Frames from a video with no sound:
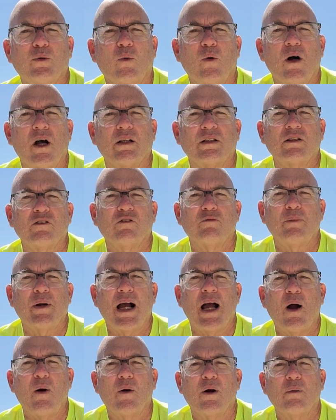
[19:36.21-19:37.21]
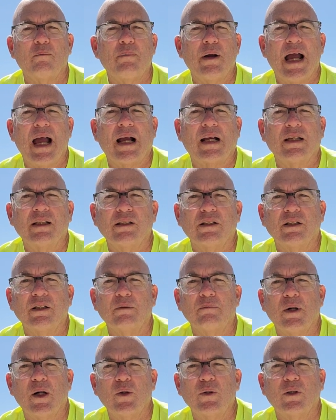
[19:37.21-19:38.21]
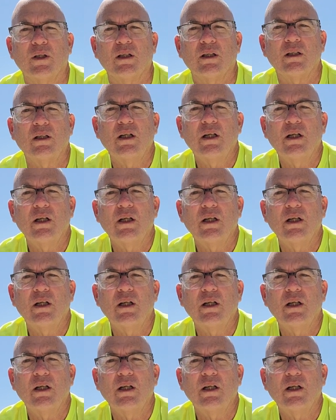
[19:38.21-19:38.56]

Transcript: watts of power back into the motor.